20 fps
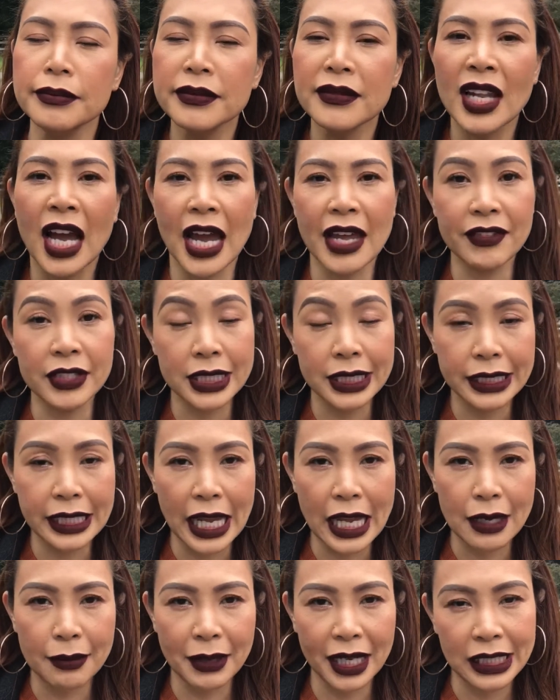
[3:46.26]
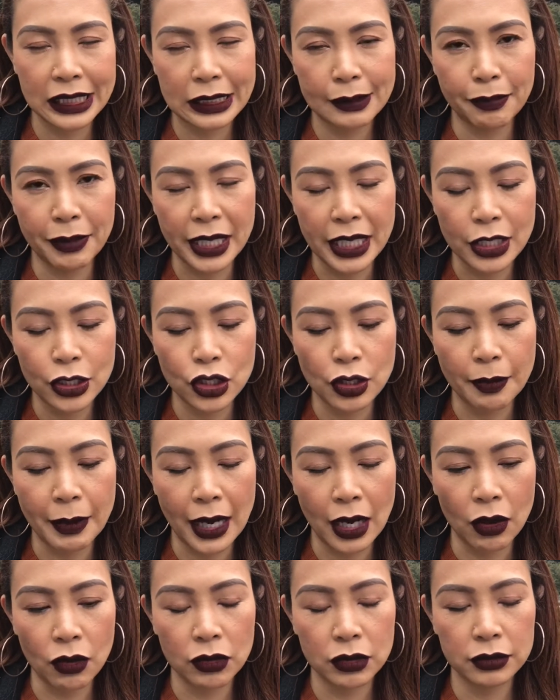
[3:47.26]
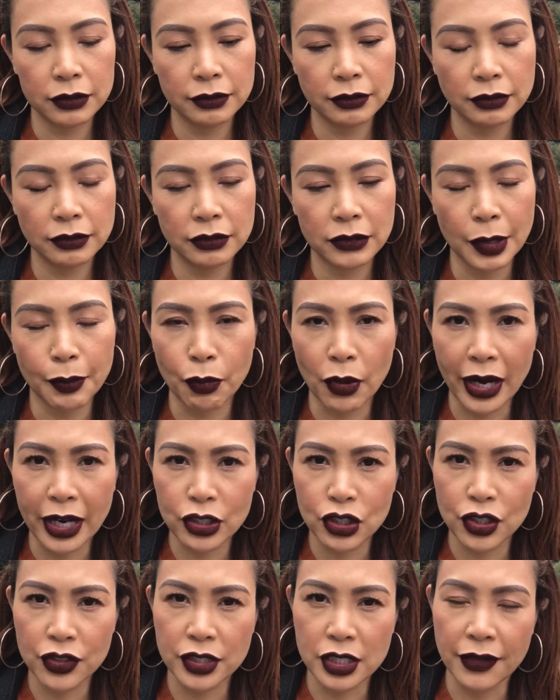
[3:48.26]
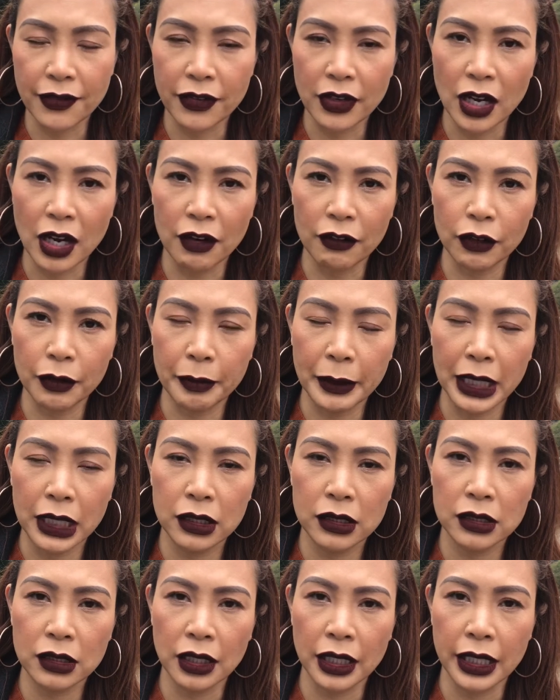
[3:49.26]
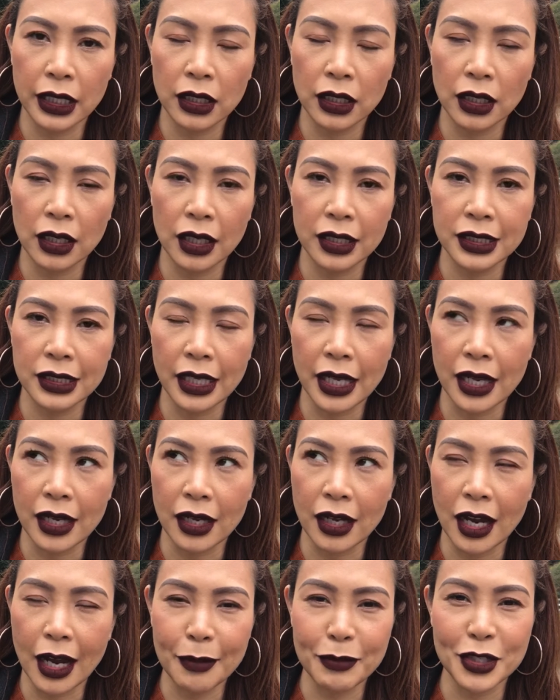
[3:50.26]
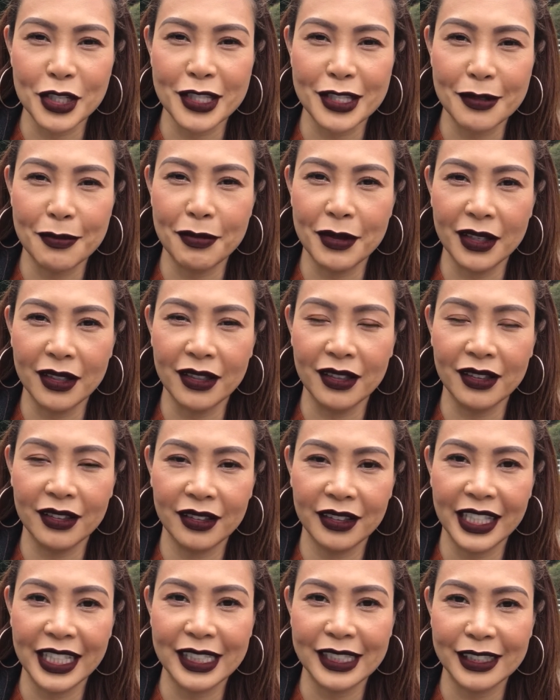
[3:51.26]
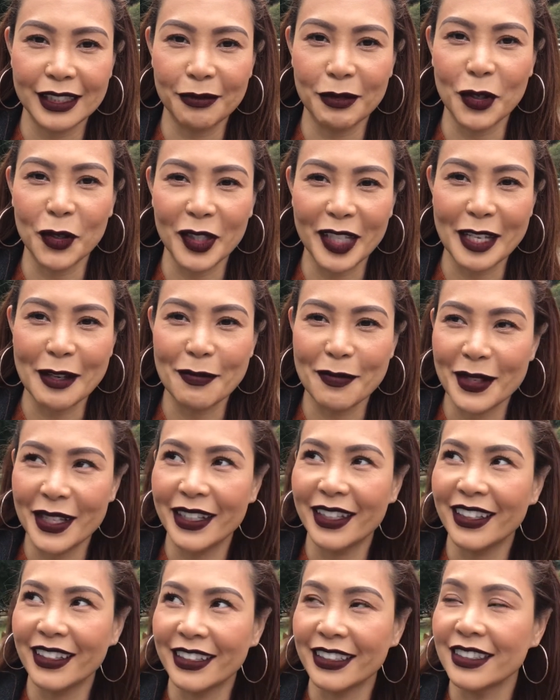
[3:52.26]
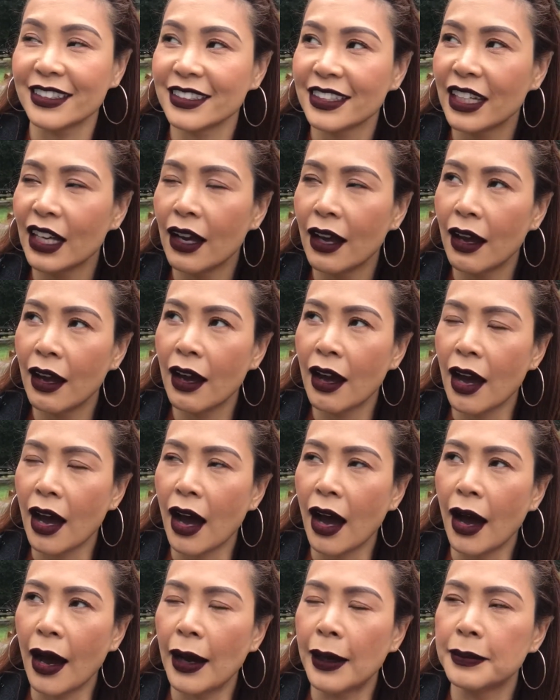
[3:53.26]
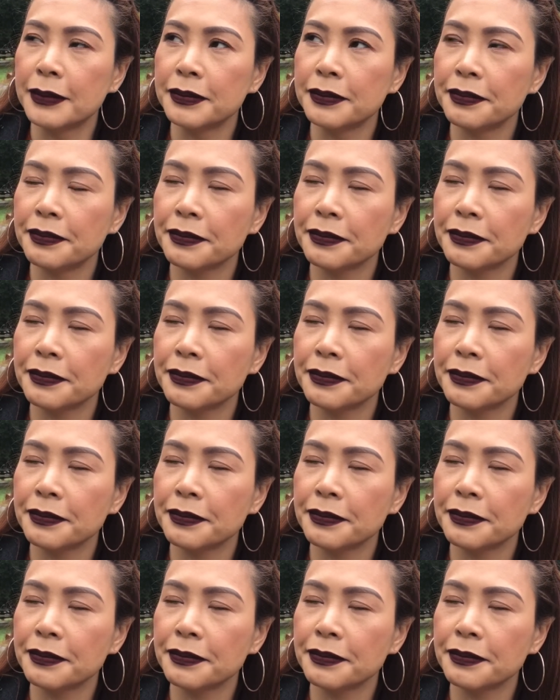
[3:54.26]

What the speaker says: I even sang my speech about the branches of government. I sang, I'm just a bill. Yes, I'm only a bill. And